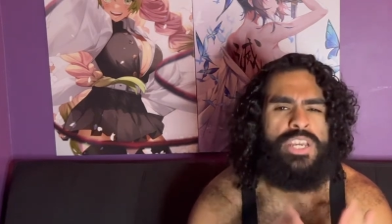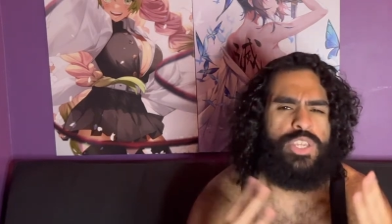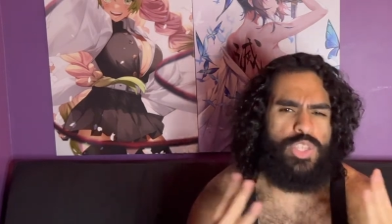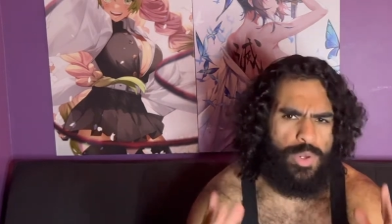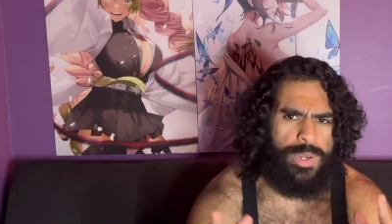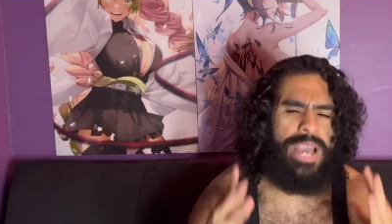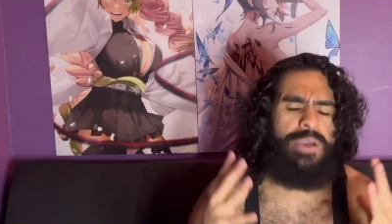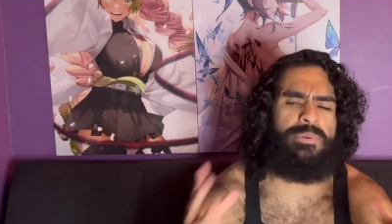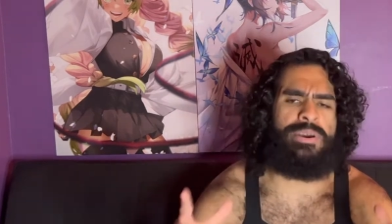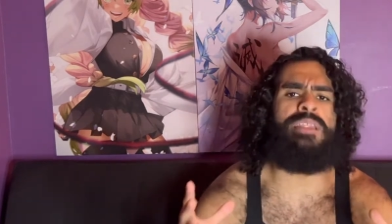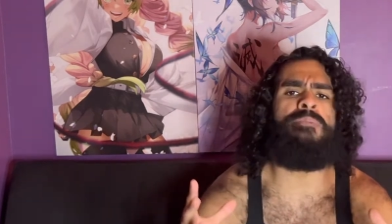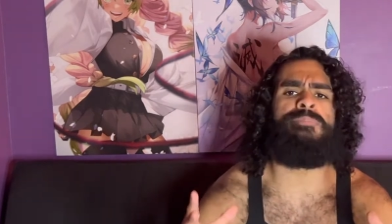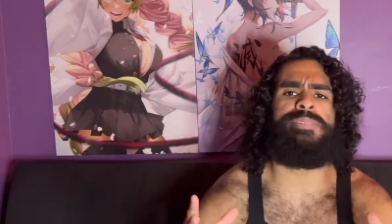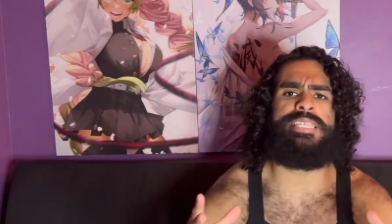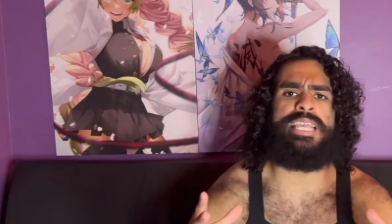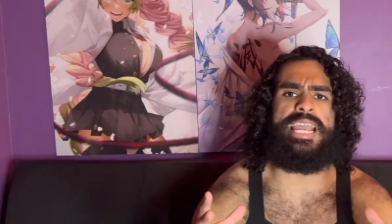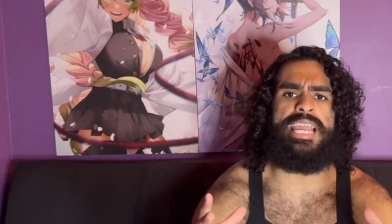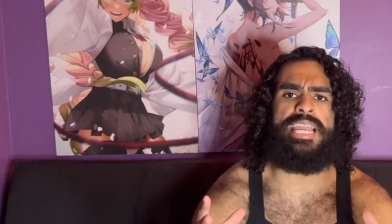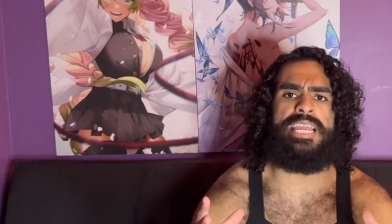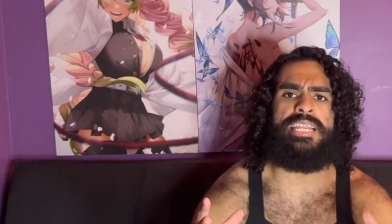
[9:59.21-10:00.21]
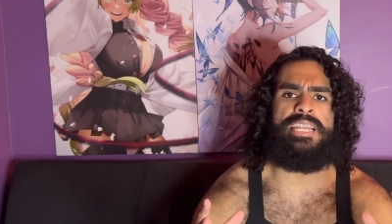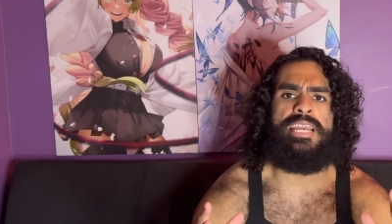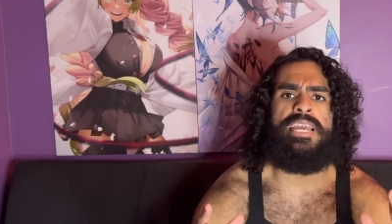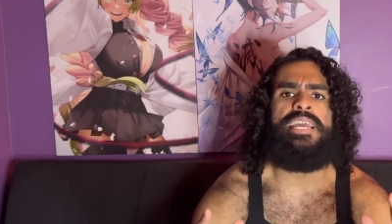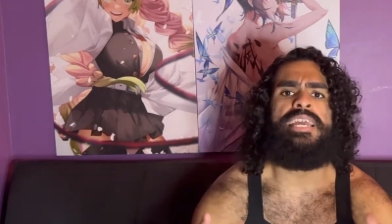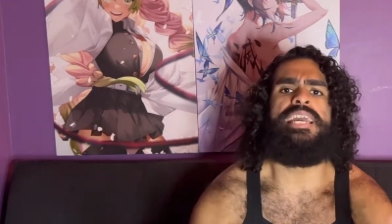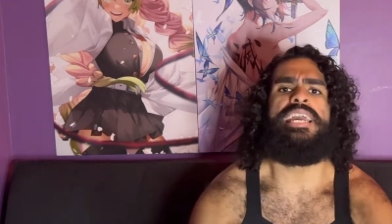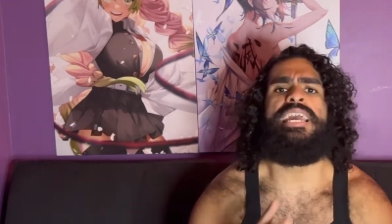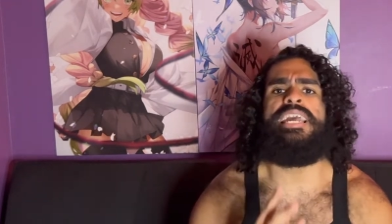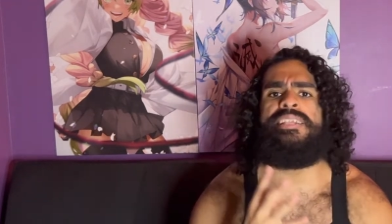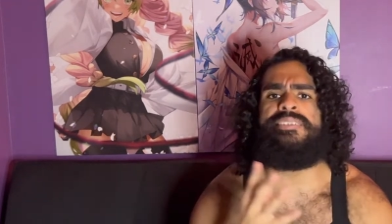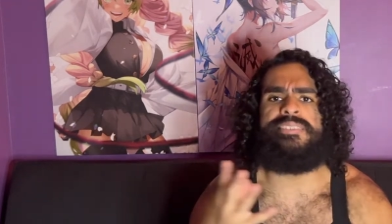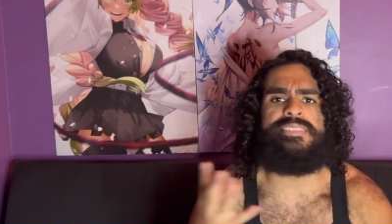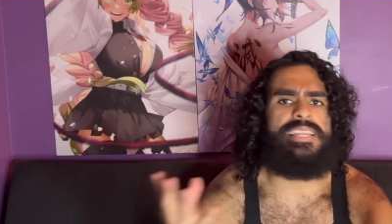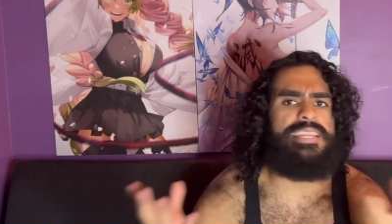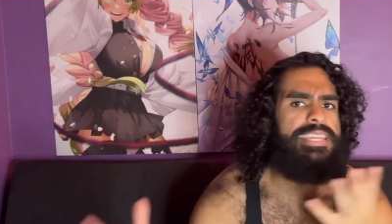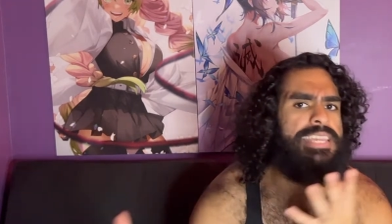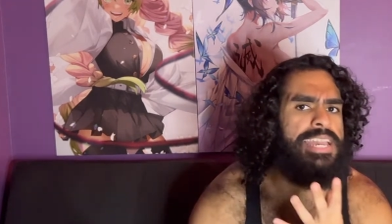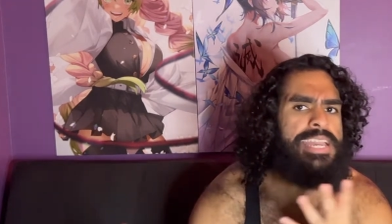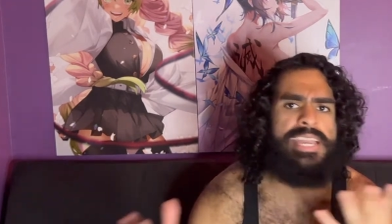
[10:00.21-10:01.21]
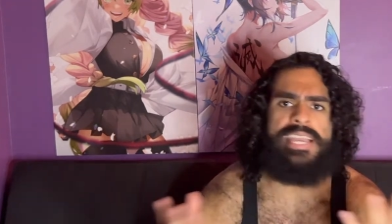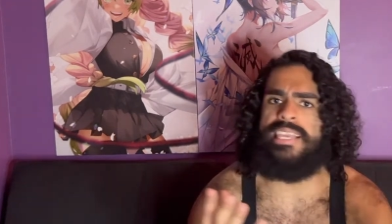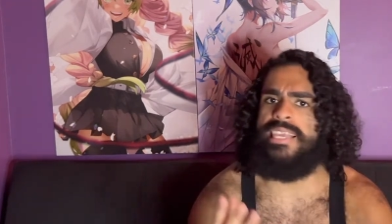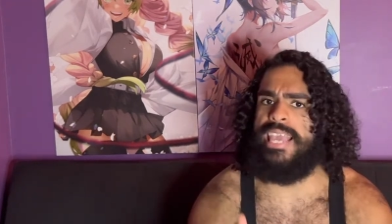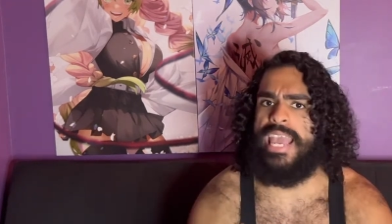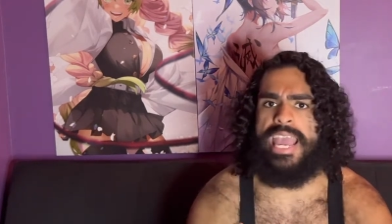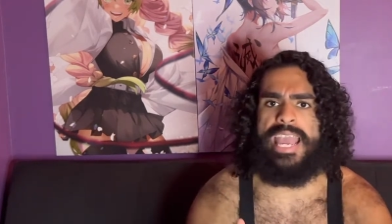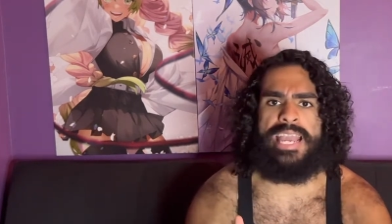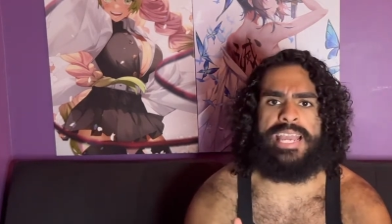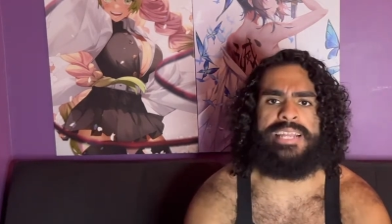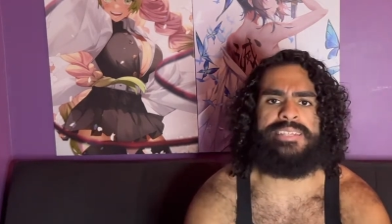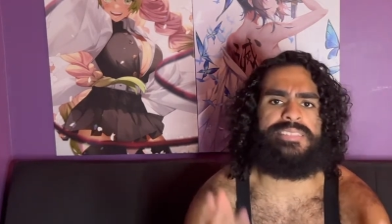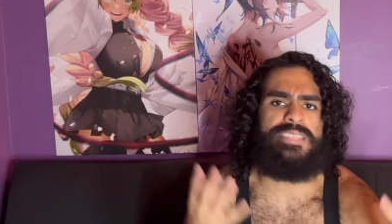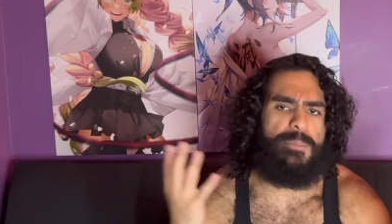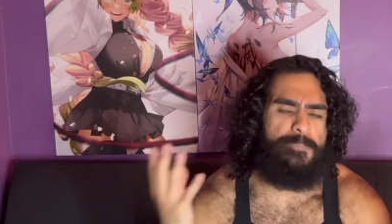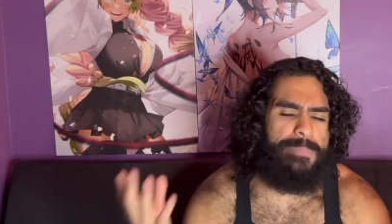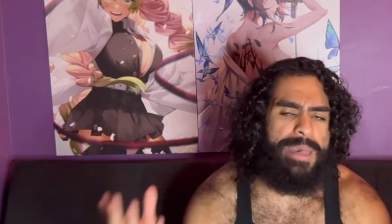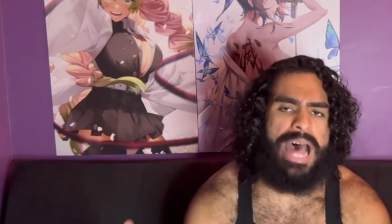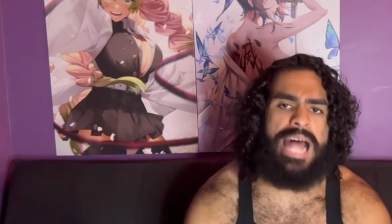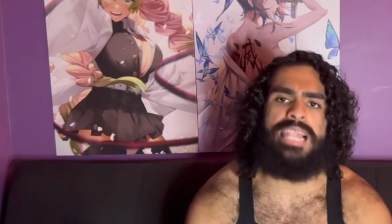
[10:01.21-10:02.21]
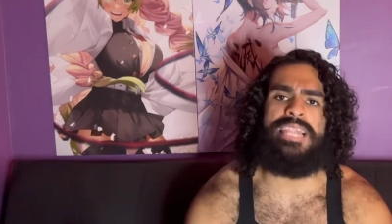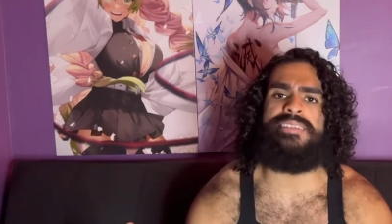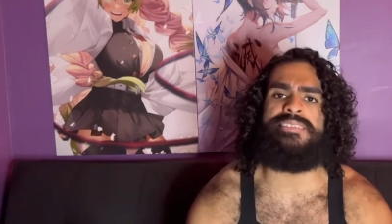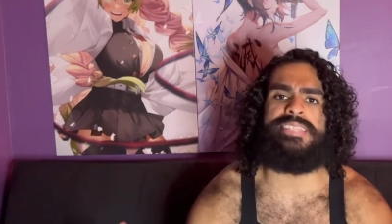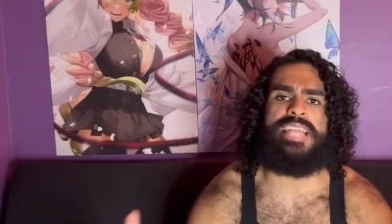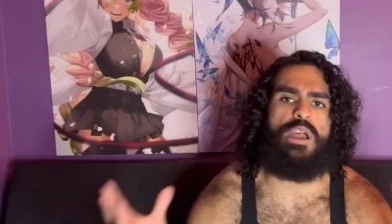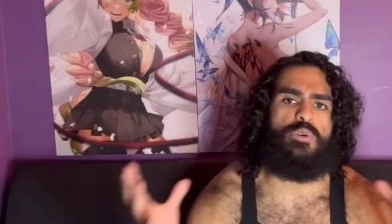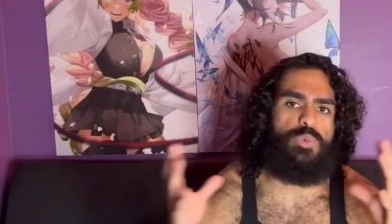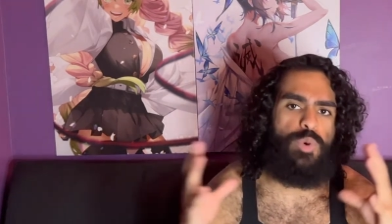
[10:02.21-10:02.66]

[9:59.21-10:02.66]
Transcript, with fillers: You get what I'm saying? It's the yin and yang. It's the balance that